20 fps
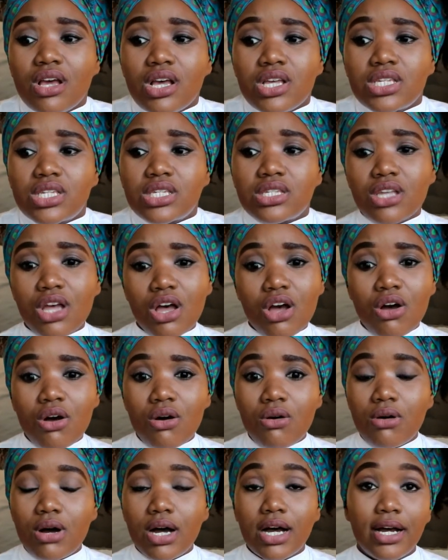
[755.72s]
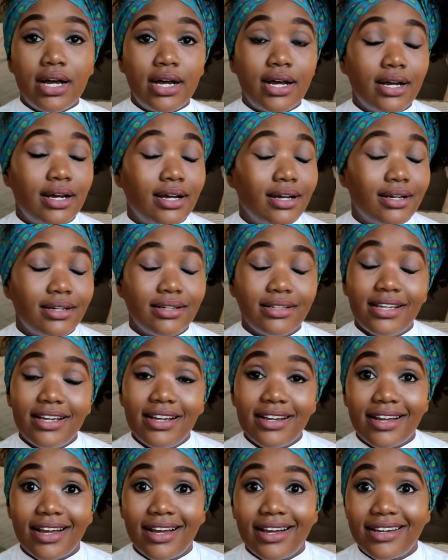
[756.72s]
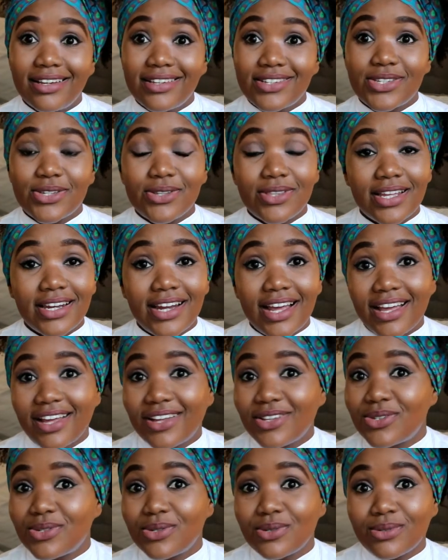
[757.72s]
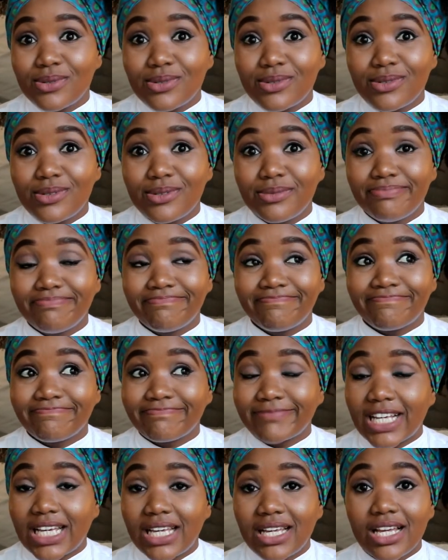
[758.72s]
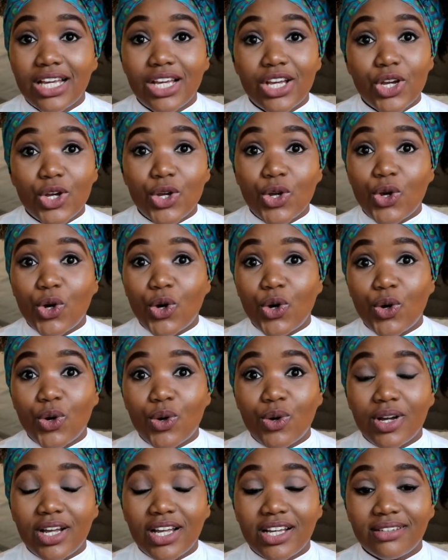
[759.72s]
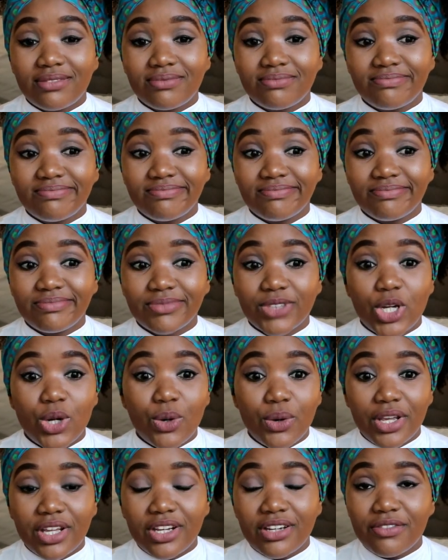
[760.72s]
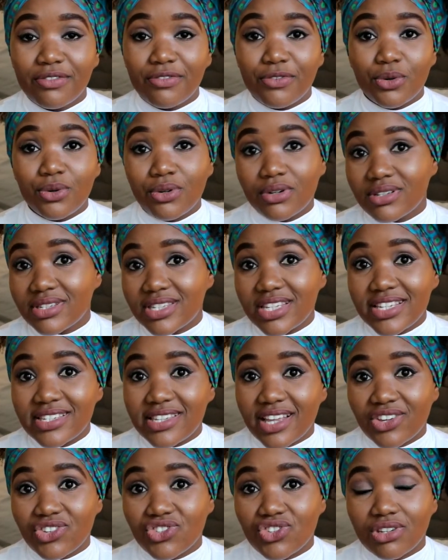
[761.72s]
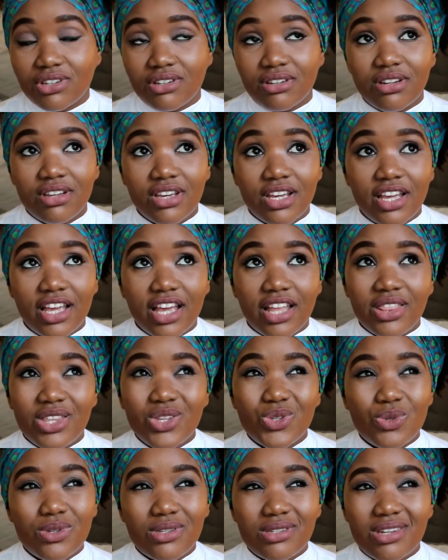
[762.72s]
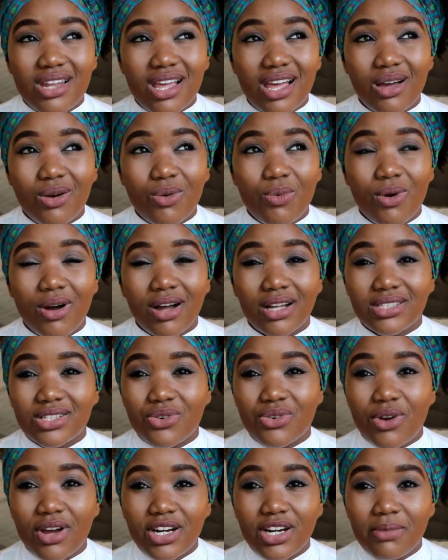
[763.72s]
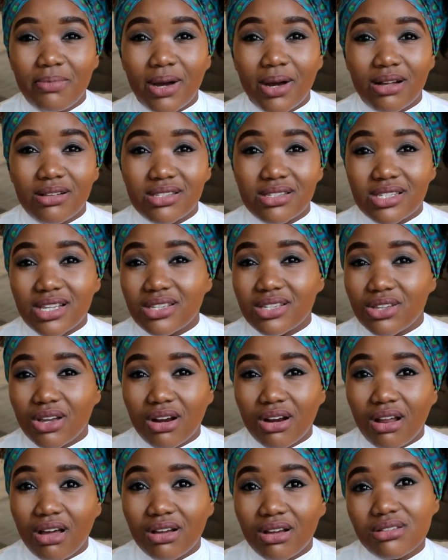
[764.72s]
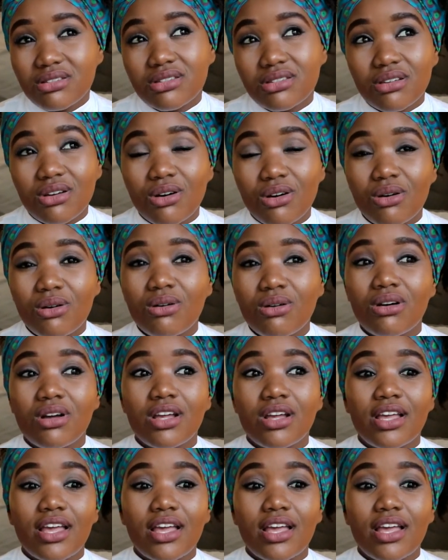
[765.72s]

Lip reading: So yeah, guys, so then I had to go in for C-section, and this was now what, around about 6 o'clock or so.